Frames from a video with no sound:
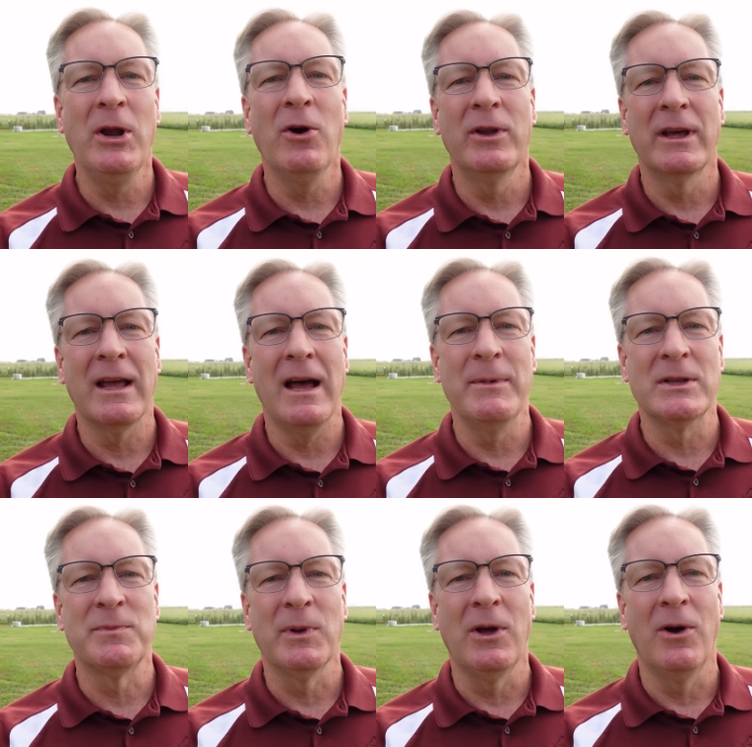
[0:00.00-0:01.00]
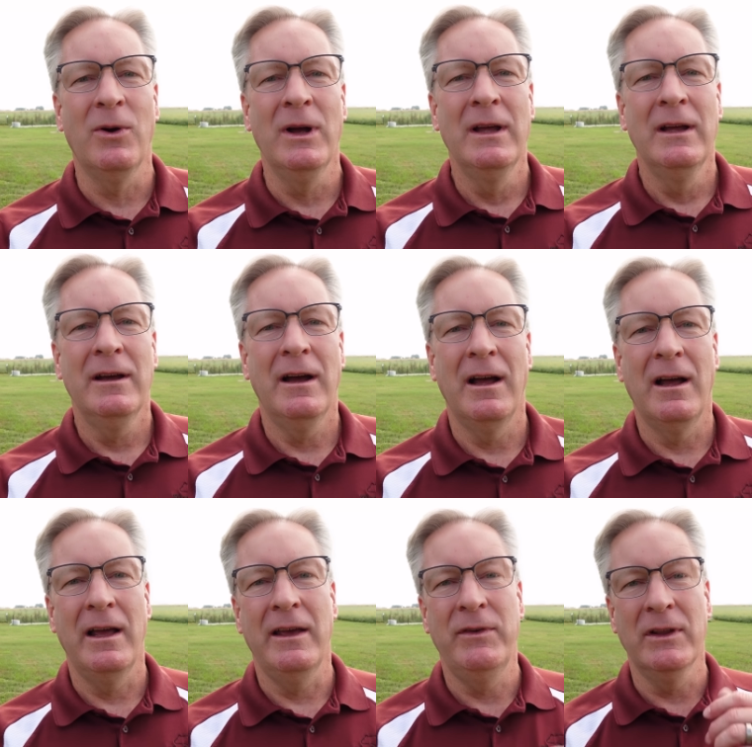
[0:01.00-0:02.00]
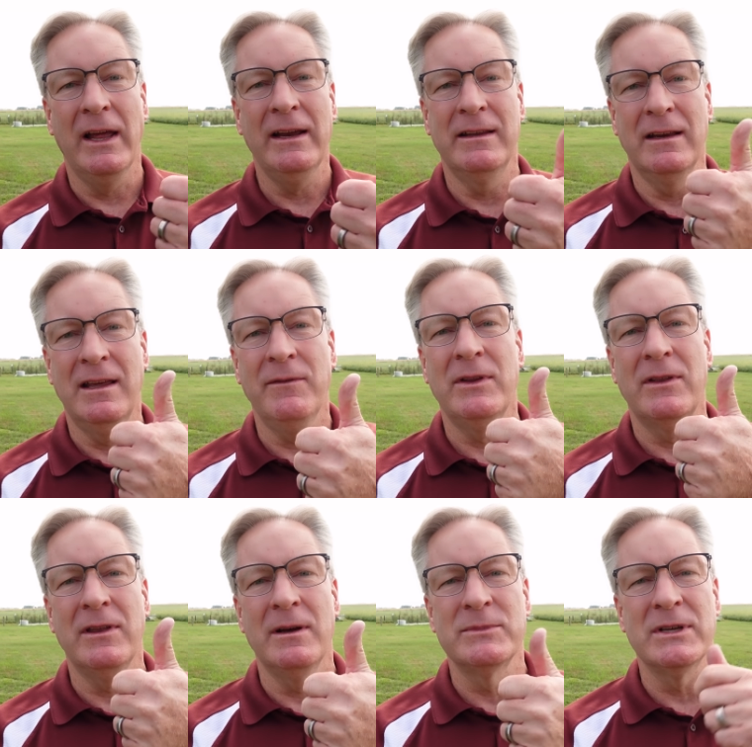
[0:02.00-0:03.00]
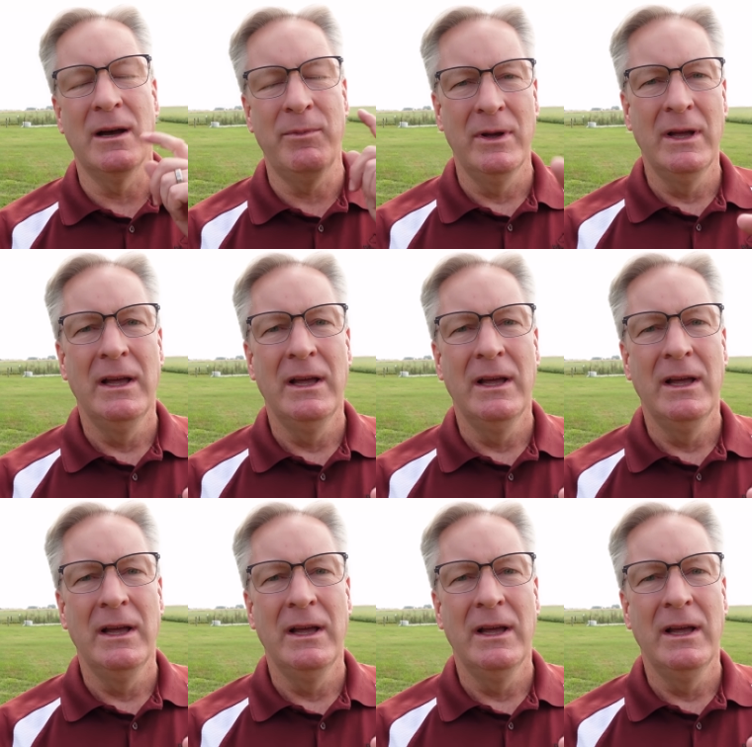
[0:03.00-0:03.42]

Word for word: me know in the comments below. If you liked it, give it a thumbs up.